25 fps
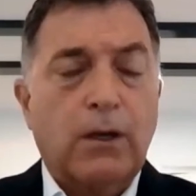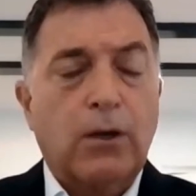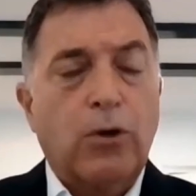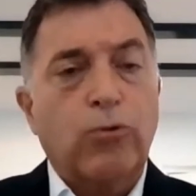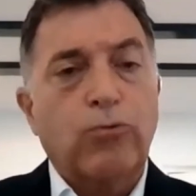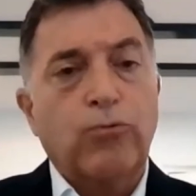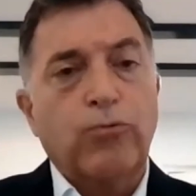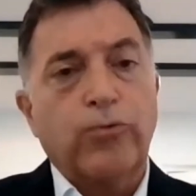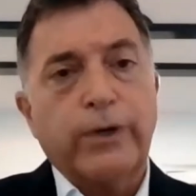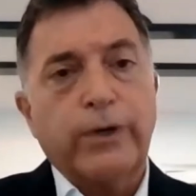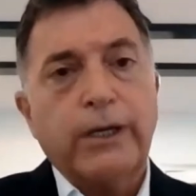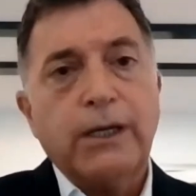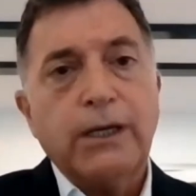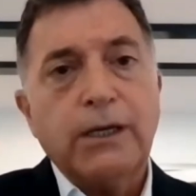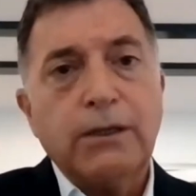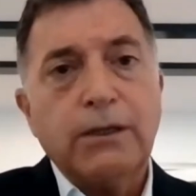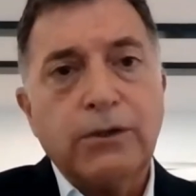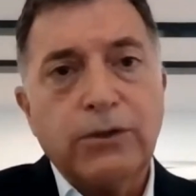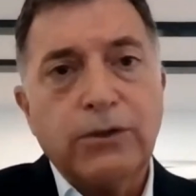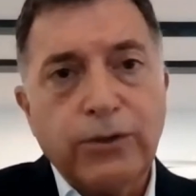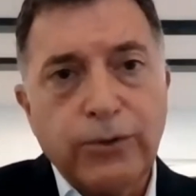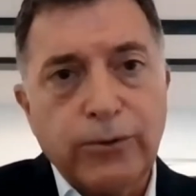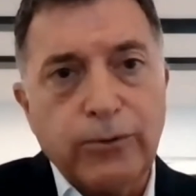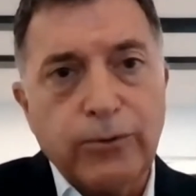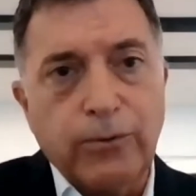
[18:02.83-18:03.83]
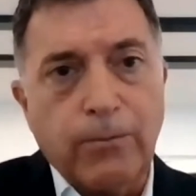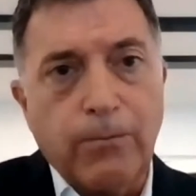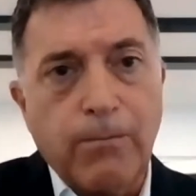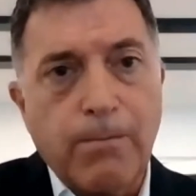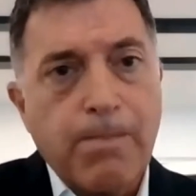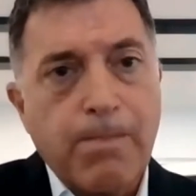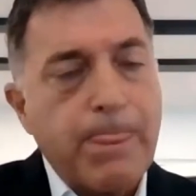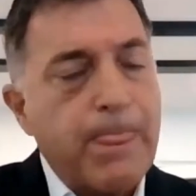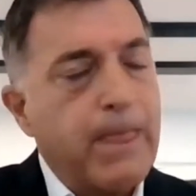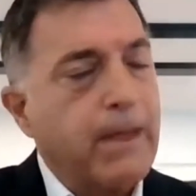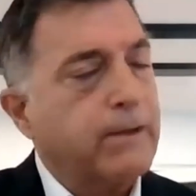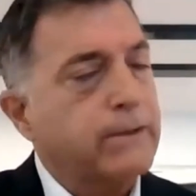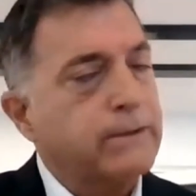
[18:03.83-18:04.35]
Ricky 2
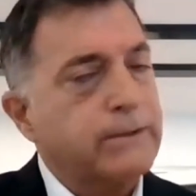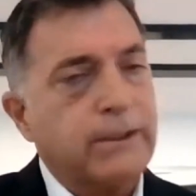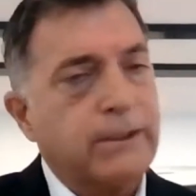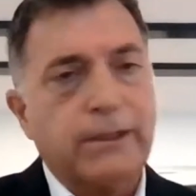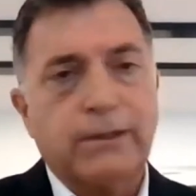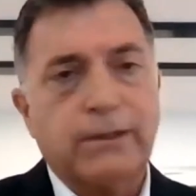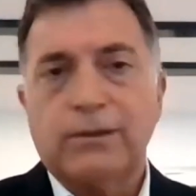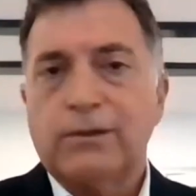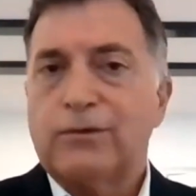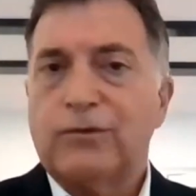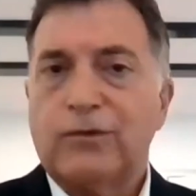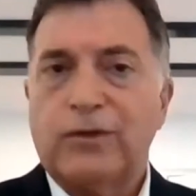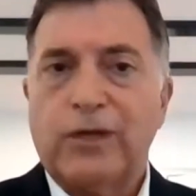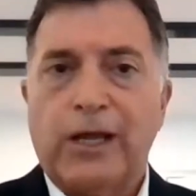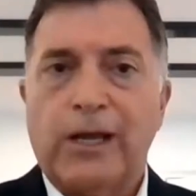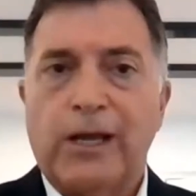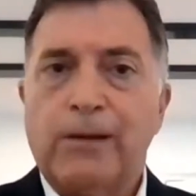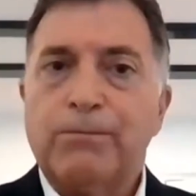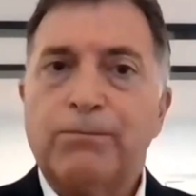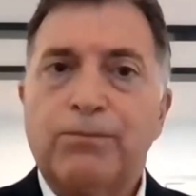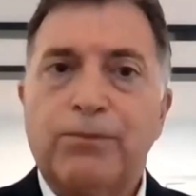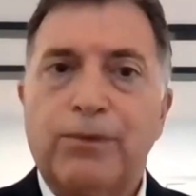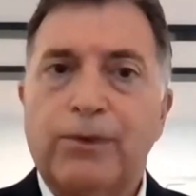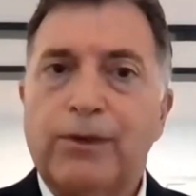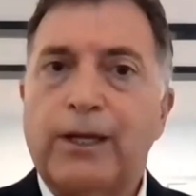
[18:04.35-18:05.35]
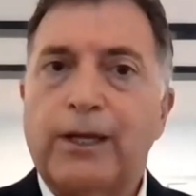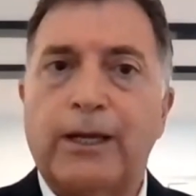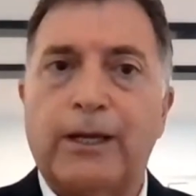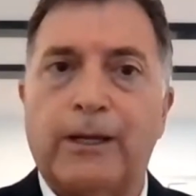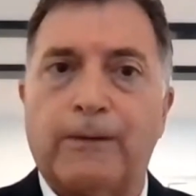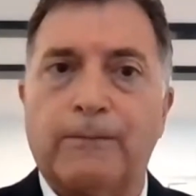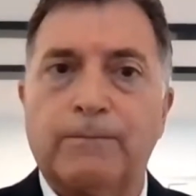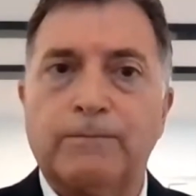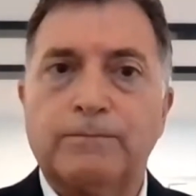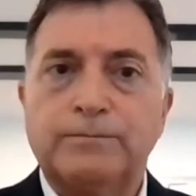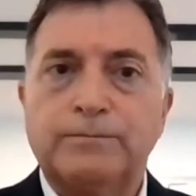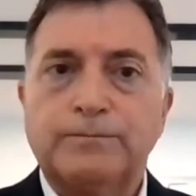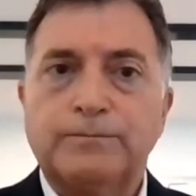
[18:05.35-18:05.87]
did the same
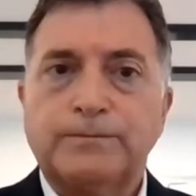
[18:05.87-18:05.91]
thing.